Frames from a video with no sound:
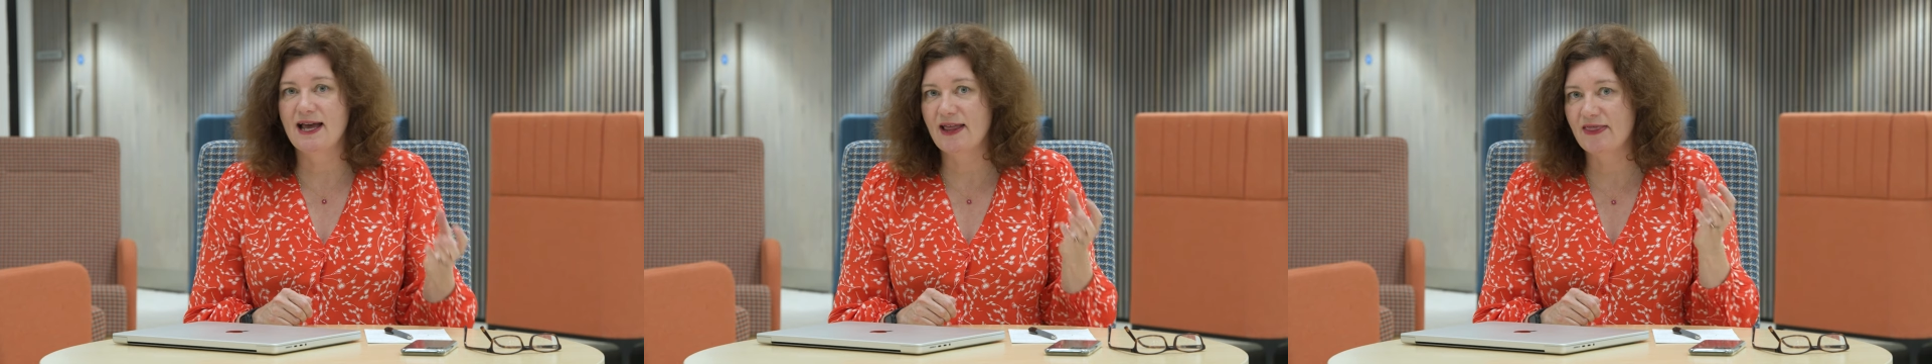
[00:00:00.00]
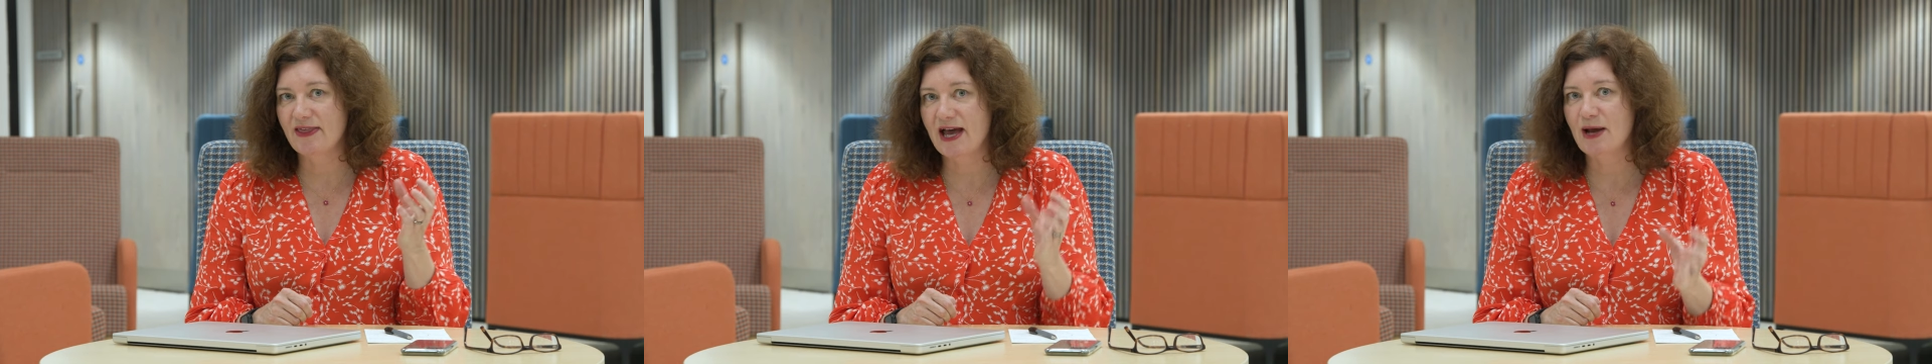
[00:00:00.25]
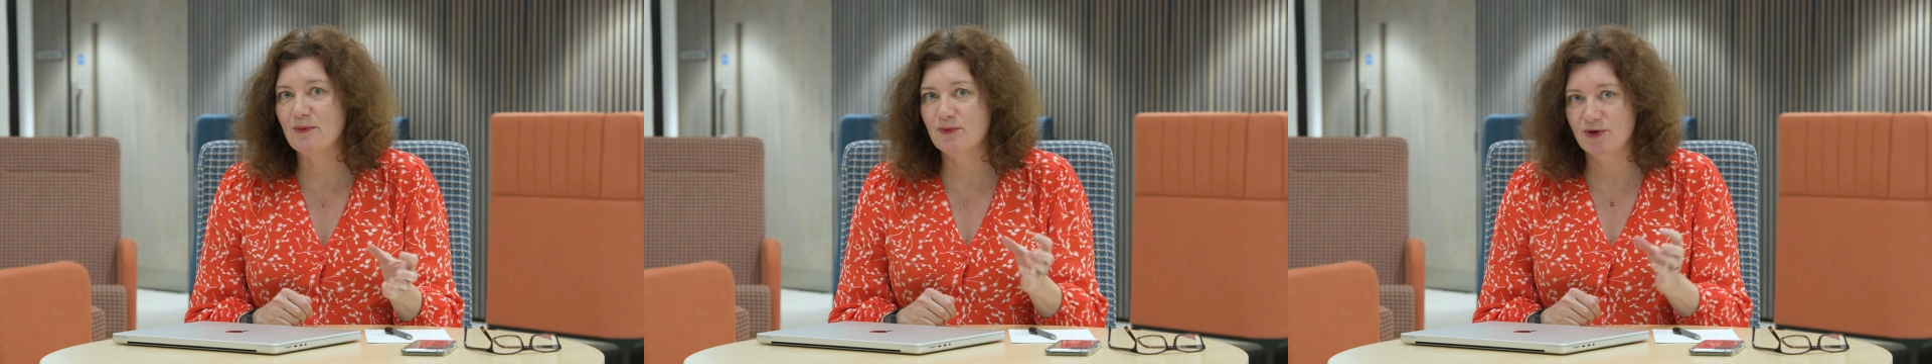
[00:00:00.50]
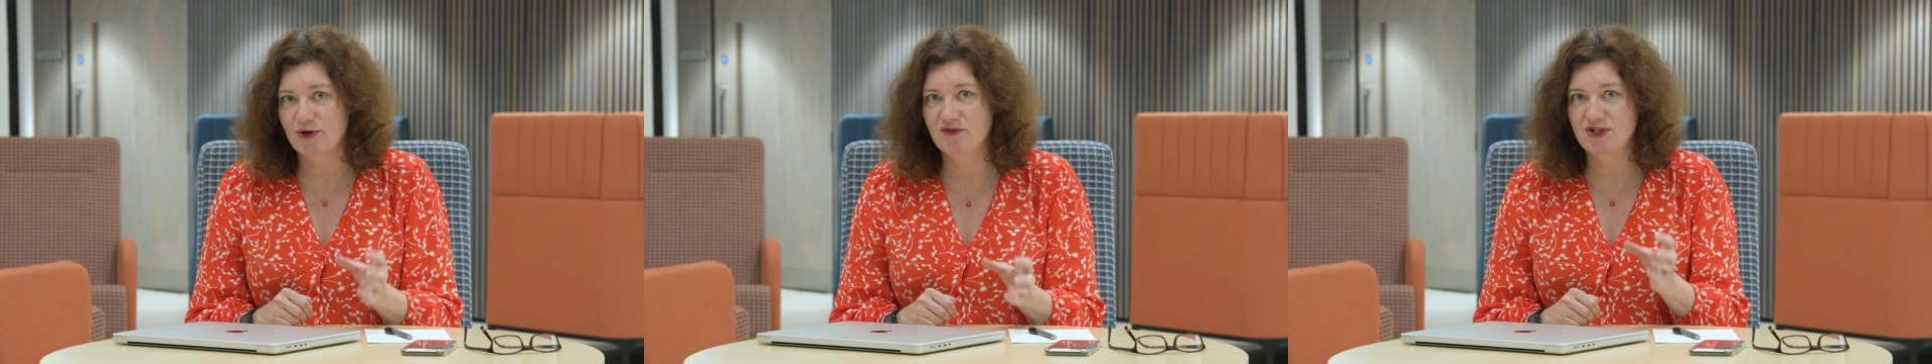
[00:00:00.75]
and that
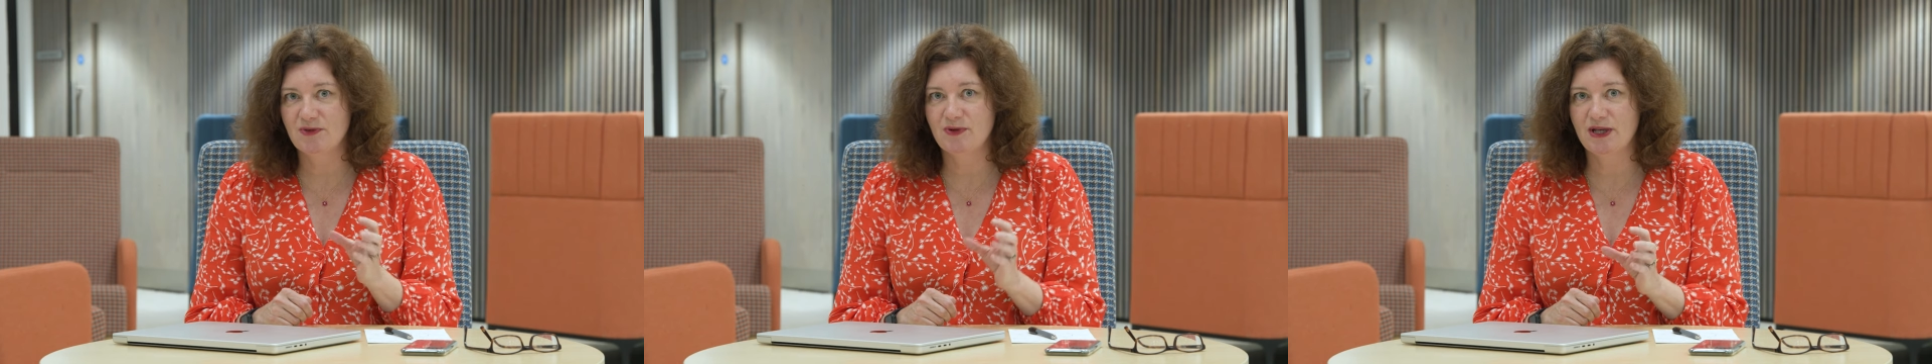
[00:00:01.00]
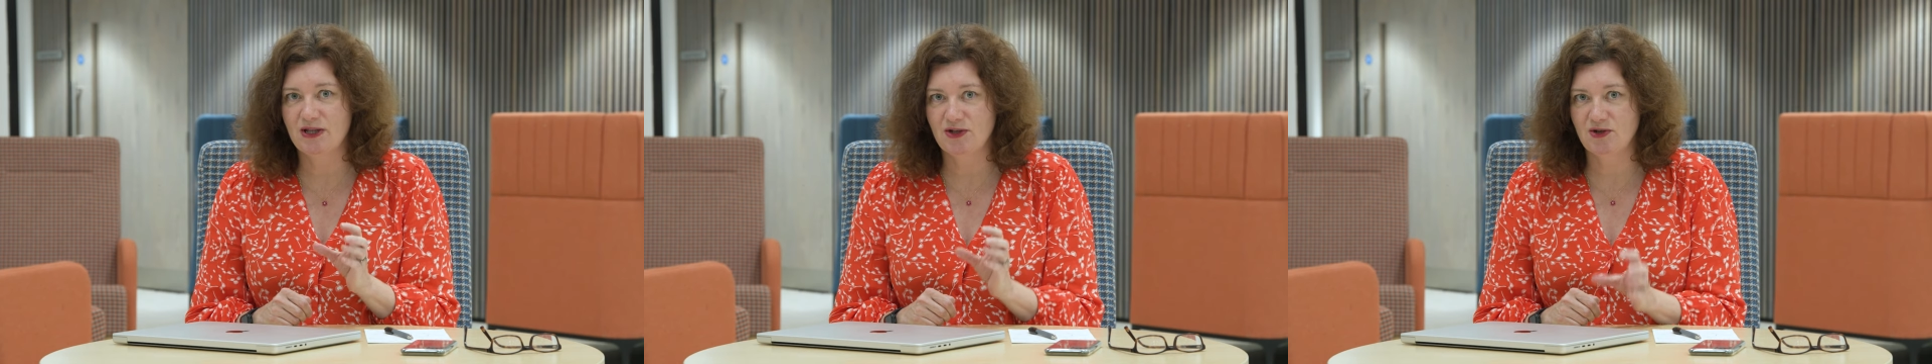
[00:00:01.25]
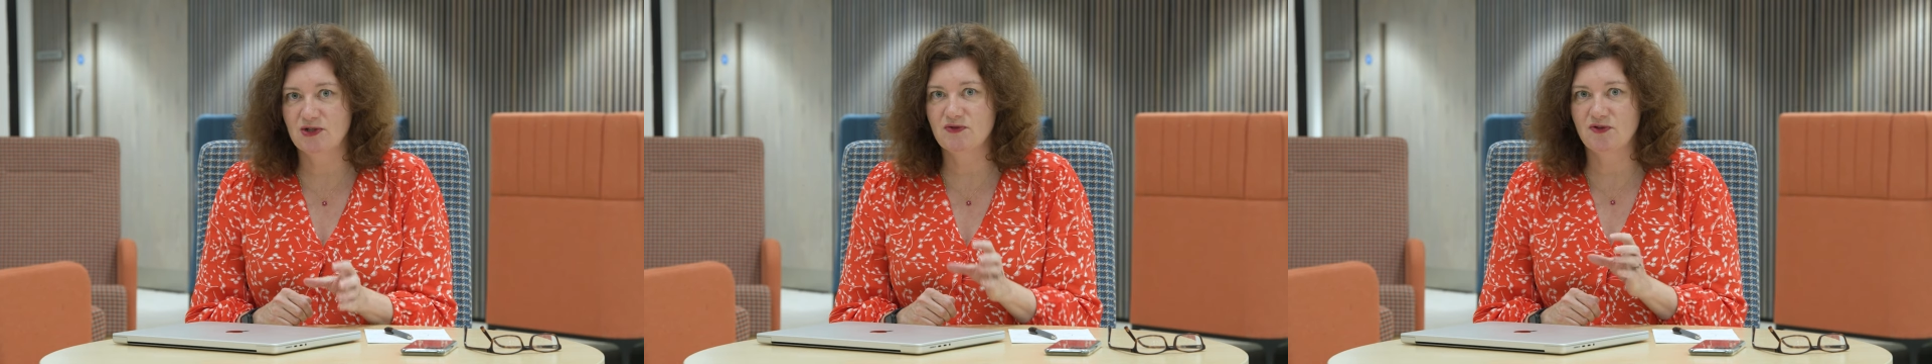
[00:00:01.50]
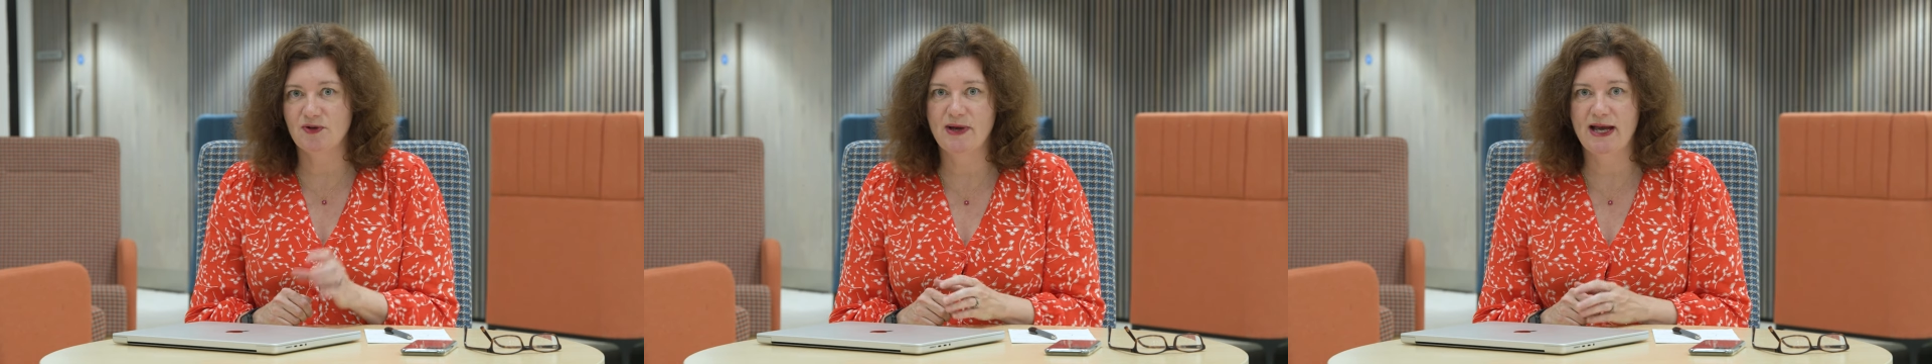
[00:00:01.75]
proves to be a
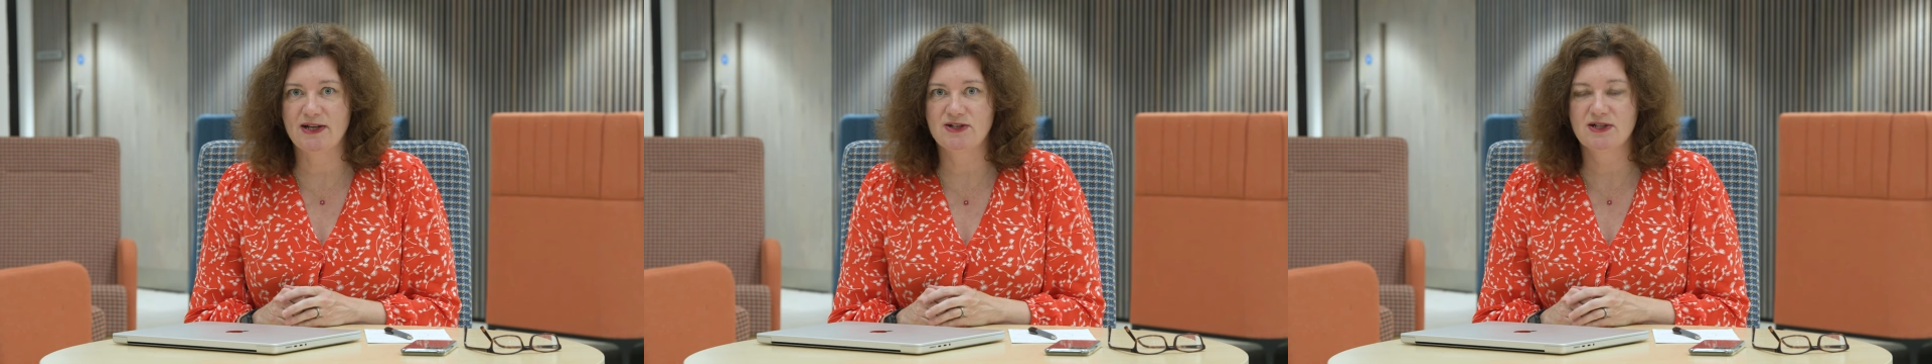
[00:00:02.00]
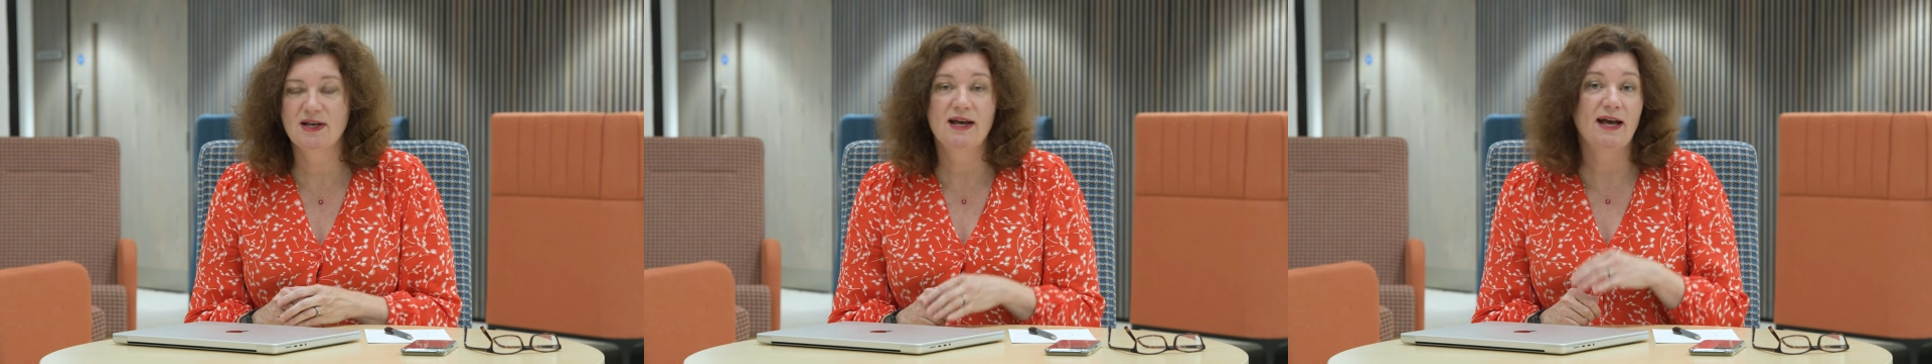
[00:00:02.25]
useful match,